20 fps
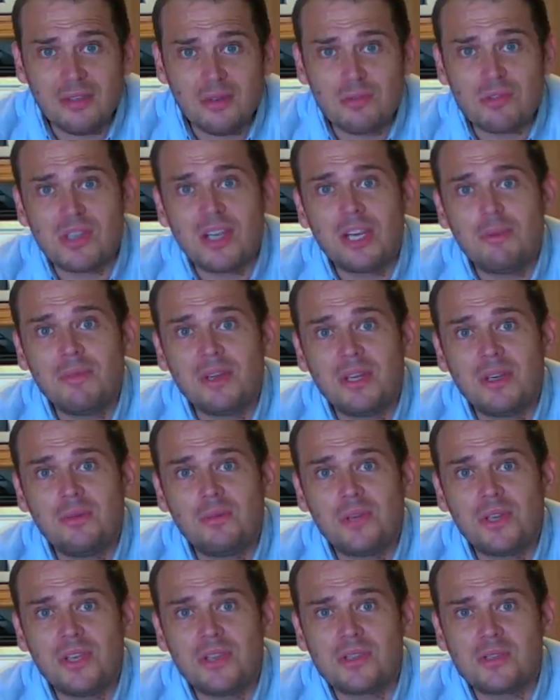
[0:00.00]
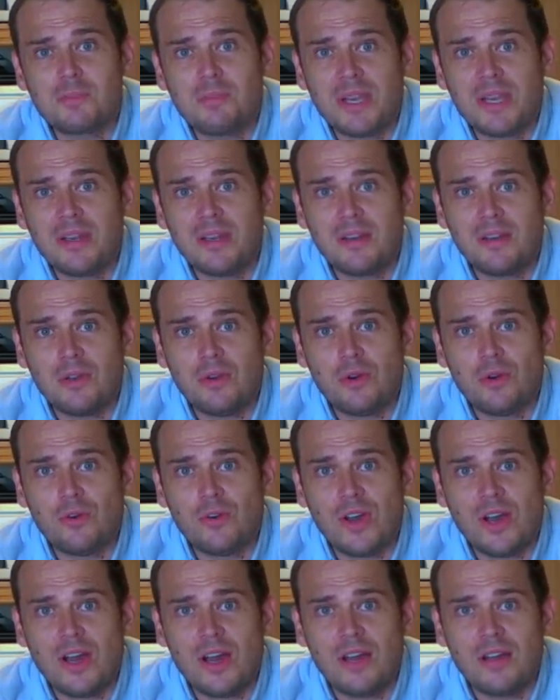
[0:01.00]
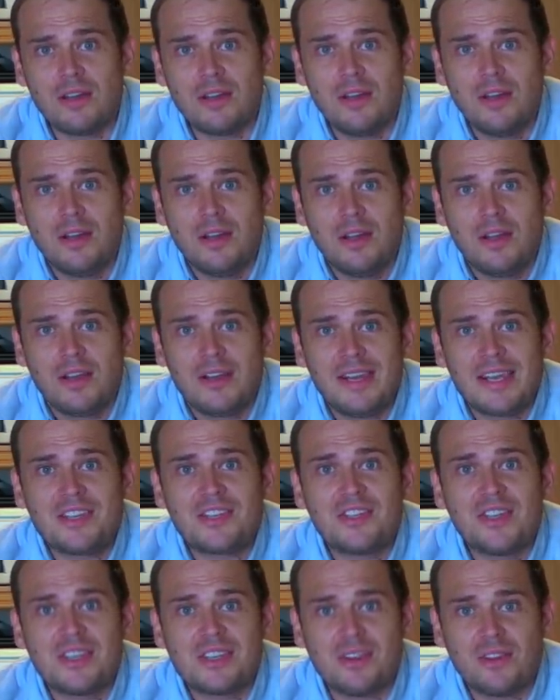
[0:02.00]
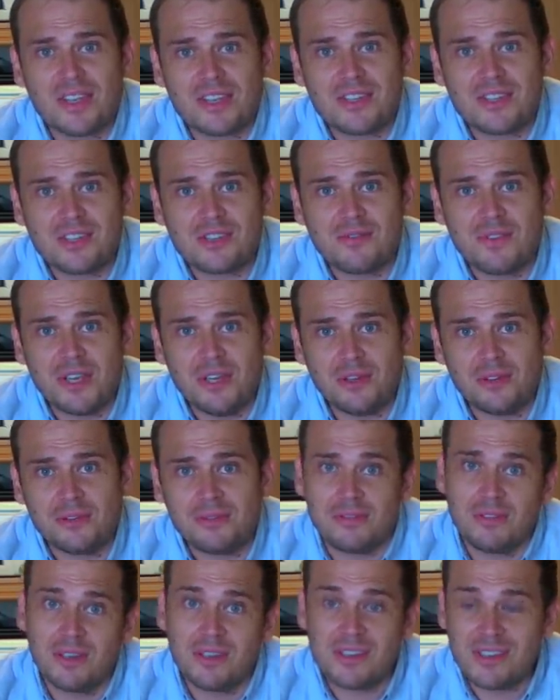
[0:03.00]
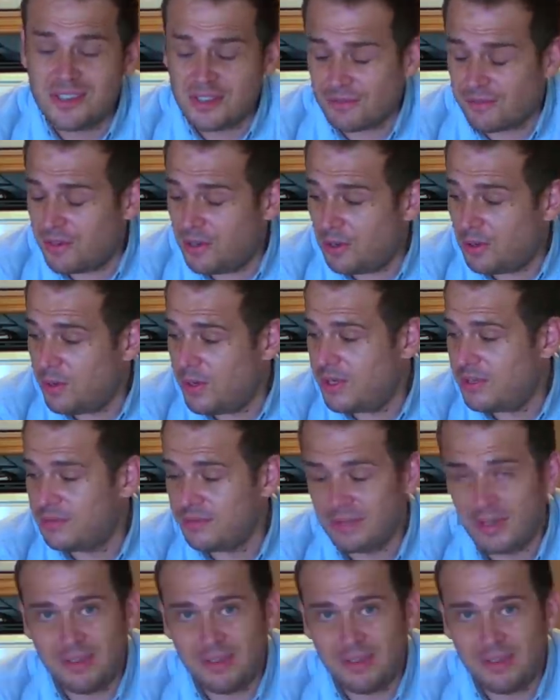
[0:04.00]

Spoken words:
Also, let me know what you spent your next year's licence fee on, because that's a few quid.